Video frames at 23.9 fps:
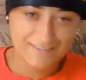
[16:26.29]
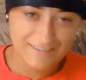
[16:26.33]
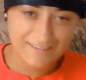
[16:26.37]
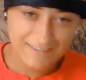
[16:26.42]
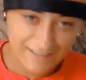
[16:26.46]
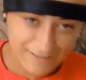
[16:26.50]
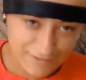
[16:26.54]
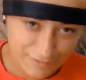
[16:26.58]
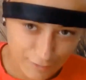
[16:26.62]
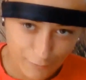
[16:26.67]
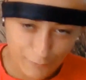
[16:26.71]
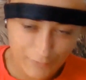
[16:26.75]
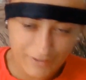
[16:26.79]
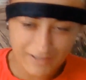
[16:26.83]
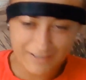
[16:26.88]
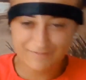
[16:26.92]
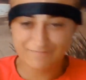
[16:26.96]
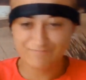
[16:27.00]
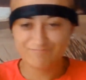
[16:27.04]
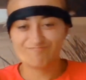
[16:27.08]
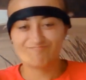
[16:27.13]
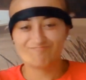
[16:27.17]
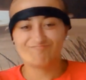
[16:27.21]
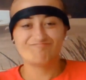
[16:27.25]
Let's do it.
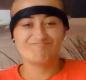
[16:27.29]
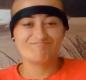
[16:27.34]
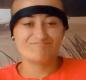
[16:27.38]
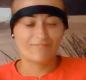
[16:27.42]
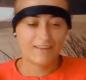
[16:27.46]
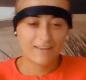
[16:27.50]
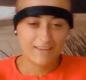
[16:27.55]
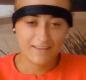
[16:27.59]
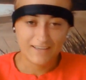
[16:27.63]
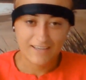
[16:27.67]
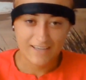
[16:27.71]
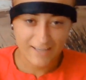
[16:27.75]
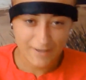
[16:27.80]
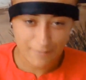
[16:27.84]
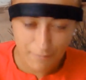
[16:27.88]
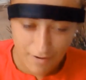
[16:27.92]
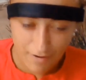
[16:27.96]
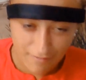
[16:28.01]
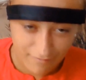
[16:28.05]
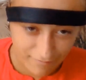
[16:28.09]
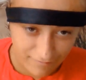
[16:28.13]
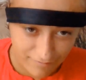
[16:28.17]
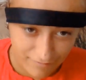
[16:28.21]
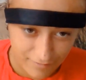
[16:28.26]
In a
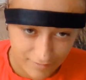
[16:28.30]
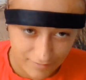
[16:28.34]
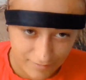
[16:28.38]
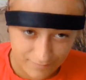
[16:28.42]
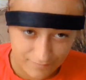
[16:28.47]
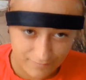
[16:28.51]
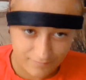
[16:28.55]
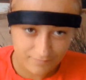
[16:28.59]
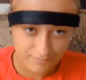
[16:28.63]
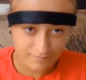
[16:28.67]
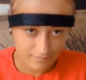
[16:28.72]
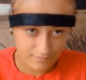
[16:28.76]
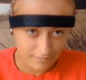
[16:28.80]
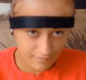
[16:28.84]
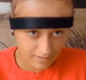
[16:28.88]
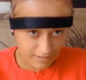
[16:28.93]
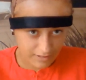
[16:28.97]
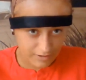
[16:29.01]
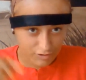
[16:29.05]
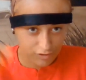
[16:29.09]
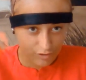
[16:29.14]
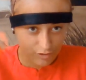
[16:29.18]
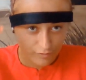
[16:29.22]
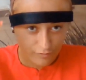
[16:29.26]
month,
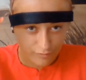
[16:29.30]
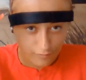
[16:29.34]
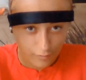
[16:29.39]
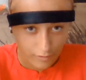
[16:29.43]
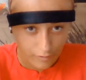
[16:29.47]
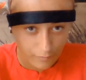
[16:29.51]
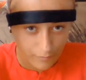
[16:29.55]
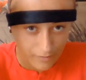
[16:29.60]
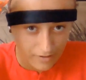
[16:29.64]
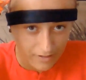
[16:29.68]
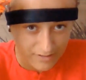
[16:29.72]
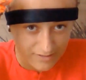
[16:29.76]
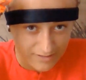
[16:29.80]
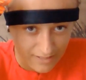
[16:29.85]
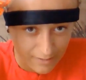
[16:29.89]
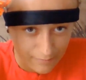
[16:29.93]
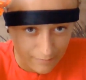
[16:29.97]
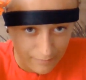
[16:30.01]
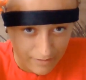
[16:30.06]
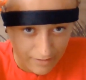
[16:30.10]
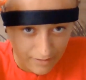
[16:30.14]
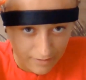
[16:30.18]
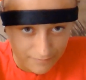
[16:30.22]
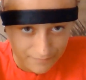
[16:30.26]
it should have grown about 1
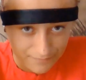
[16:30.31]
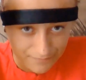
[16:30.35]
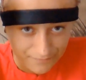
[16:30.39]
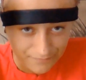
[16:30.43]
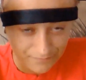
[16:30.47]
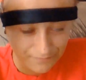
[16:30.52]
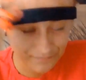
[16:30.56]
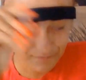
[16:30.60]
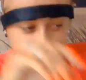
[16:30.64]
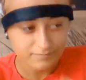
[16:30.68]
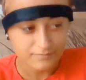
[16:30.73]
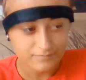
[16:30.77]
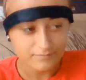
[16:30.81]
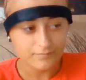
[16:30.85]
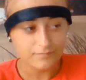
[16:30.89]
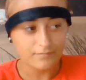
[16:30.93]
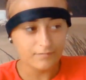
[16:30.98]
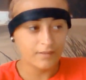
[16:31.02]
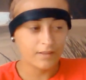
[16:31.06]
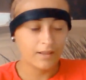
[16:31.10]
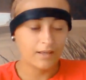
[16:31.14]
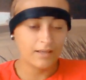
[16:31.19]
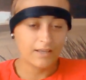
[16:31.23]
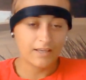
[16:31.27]
centimetre.
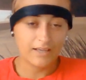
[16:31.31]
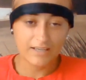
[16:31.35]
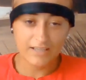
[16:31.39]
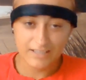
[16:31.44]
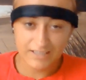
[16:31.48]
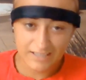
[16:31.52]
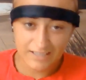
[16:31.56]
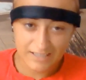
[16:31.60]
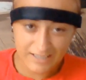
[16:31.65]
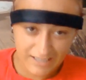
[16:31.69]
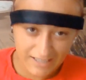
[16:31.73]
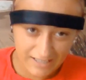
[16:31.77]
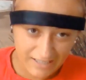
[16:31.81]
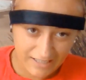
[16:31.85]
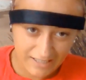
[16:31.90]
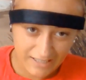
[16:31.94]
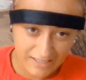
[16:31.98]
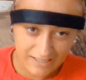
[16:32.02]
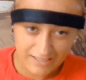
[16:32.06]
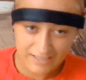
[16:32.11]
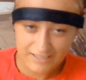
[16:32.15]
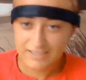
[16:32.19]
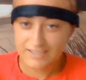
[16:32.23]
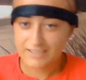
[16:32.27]
In a
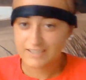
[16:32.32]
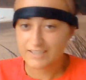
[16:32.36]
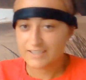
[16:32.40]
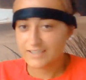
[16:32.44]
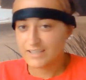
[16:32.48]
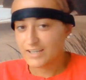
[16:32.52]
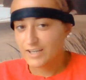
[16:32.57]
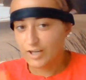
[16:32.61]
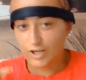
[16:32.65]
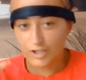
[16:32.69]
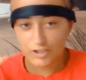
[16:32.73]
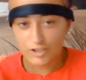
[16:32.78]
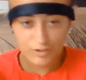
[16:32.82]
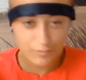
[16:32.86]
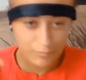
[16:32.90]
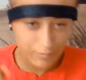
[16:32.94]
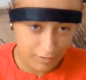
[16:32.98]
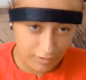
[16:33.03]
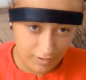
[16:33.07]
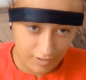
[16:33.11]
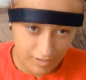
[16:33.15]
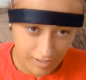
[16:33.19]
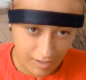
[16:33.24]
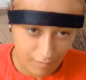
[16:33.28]
year, I should be
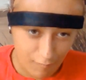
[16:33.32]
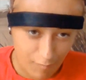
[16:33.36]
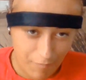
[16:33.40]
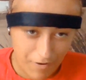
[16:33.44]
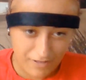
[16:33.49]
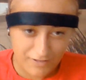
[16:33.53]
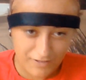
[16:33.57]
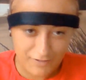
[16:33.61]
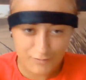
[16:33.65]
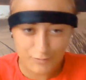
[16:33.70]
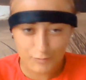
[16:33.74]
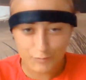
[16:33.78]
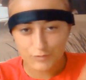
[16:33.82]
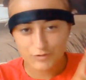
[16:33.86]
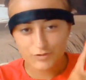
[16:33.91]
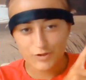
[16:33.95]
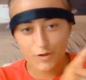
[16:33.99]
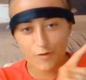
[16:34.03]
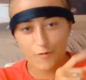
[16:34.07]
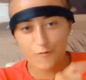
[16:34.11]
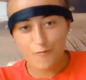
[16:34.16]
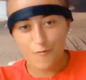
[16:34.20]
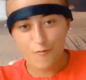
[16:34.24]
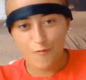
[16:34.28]
looking like Rapunzel.
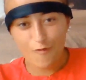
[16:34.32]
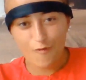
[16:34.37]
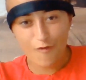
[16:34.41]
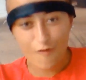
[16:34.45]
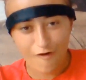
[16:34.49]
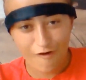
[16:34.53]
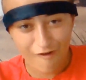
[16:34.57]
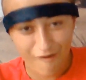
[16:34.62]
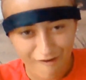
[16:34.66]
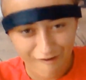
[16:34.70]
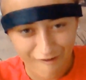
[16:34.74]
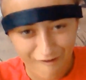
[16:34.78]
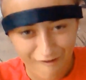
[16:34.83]
So, whoa.